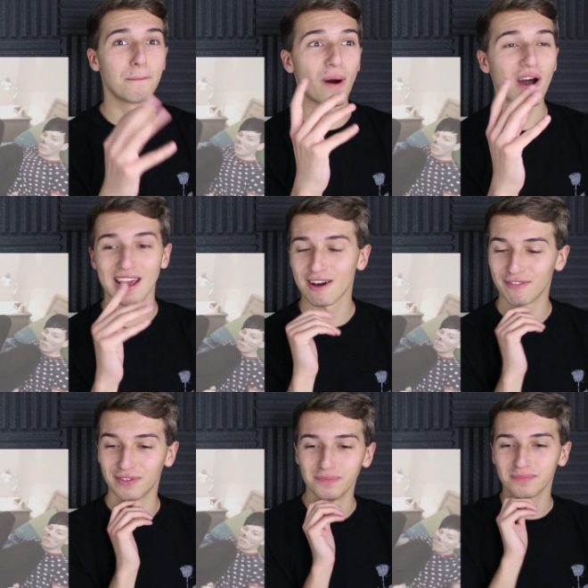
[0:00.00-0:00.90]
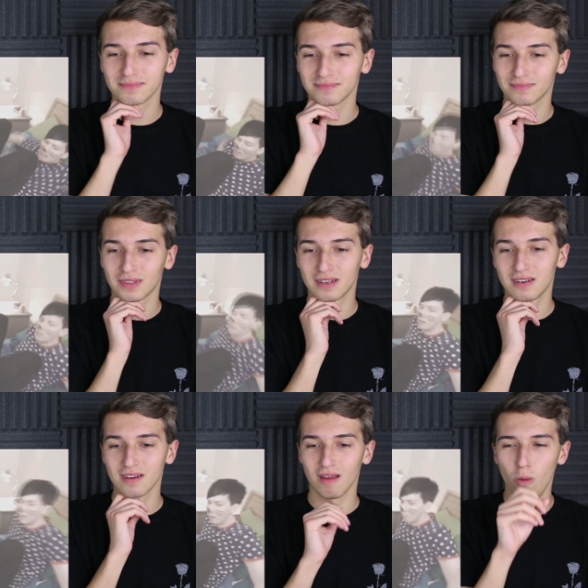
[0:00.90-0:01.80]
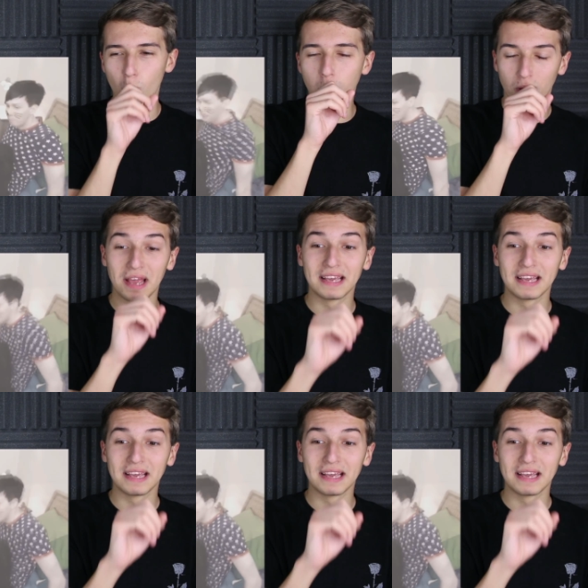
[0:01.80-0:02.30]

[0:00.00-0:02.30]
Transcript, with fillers: a bite out of him.